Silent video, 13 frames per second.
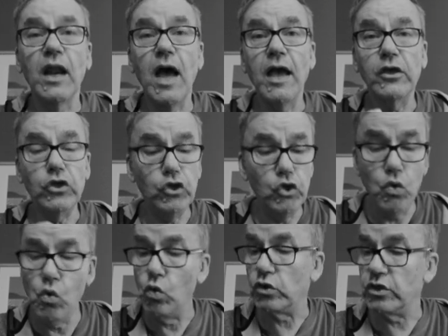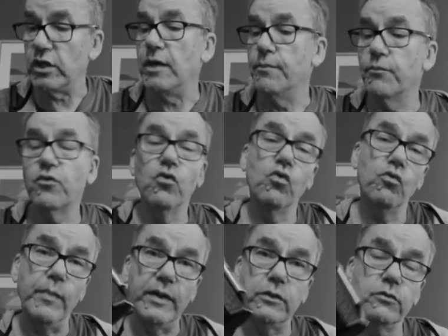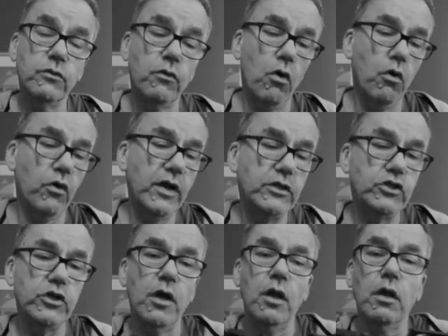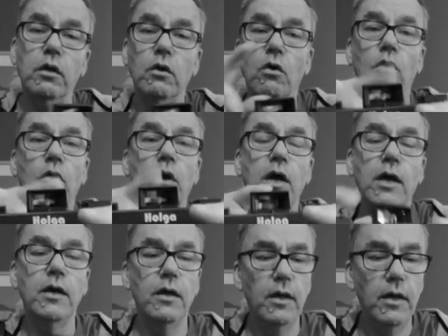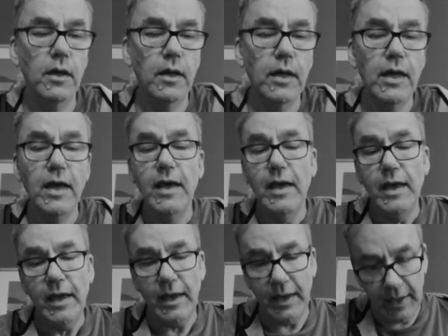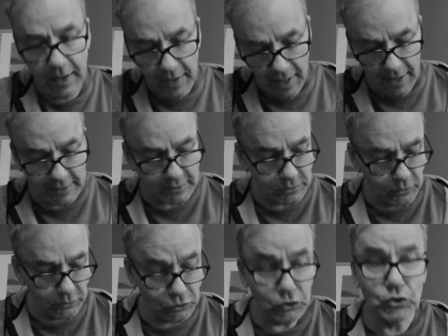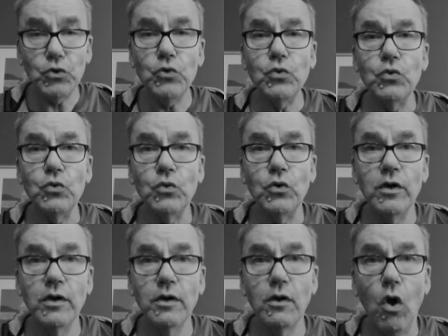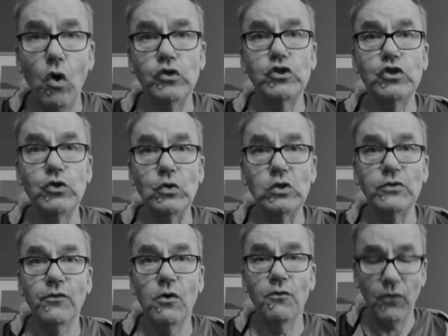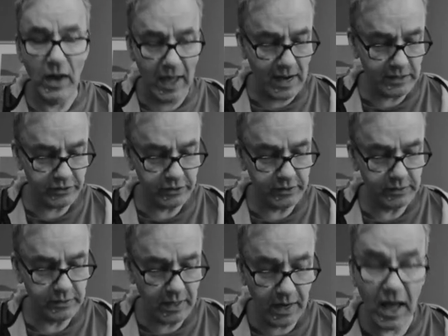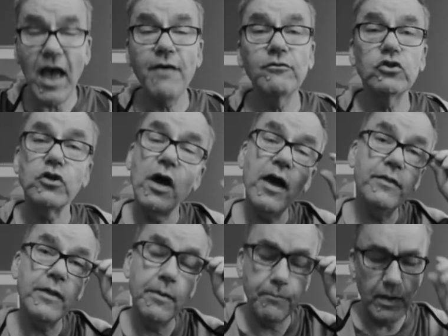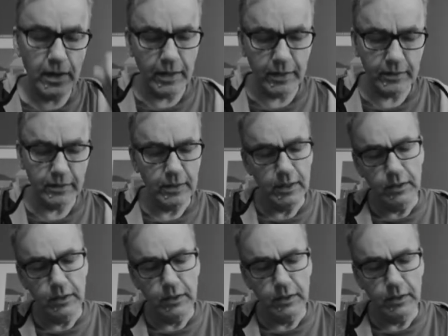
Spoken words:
like huge improvement to the original Holga. It has two hot shoes for flash. And I haven't tried them, but it